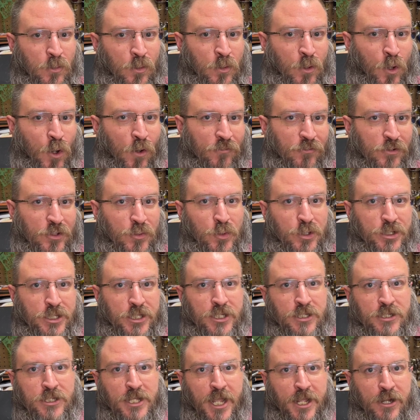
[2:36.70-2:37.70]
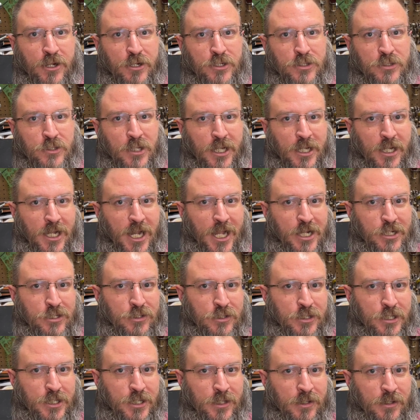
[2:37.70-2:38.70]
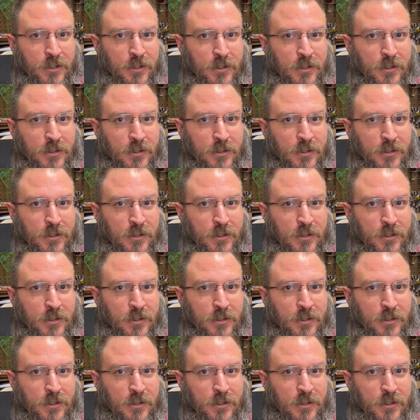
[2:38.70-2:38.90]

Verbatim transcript: Hopefully with the containers, I can actually